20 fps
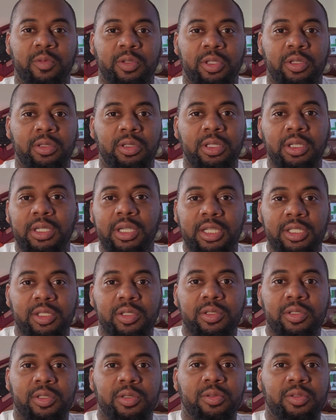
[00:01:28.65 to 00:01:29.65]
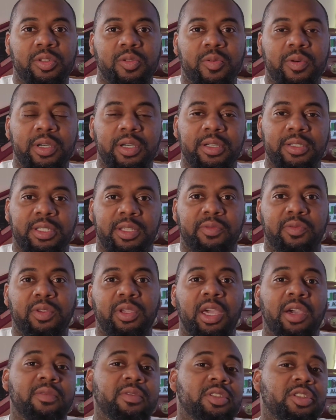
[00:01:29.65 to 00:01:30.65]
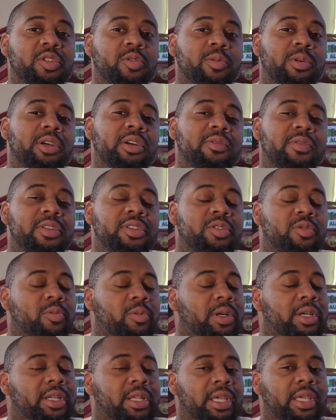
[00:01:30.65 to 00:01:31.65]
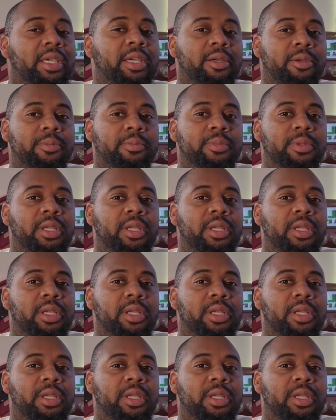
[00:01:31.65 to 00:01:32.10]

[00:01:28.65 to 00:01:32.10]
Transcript: When you look at your 212s, if you have a 1200 watt amp,